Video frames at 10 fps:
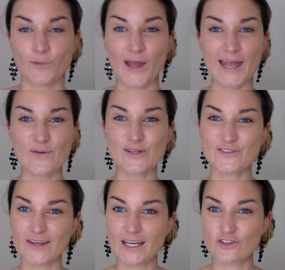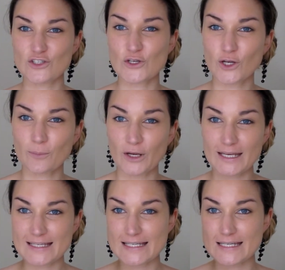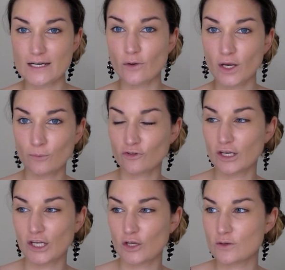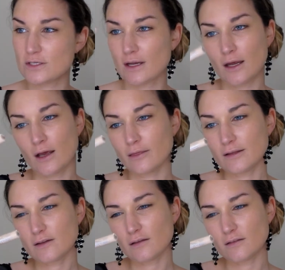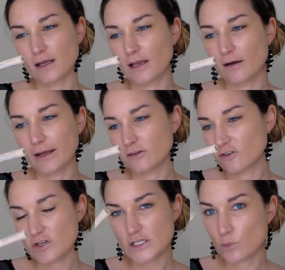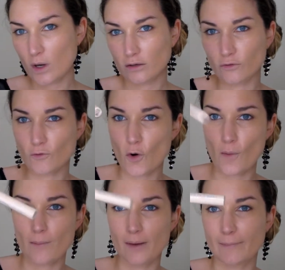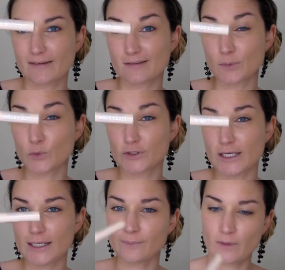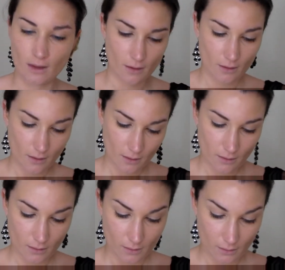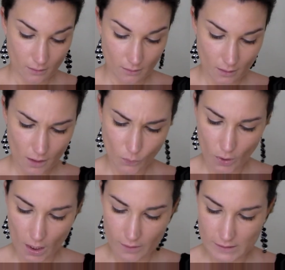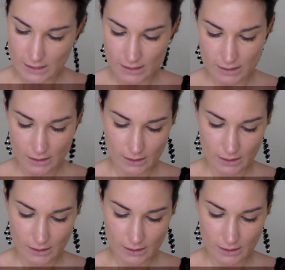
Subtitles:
Okay, once foundation's on, I'm going to conceal, and I'm just going to use this concealer. It's just one from Miss Sporty. I don't know what colour this is.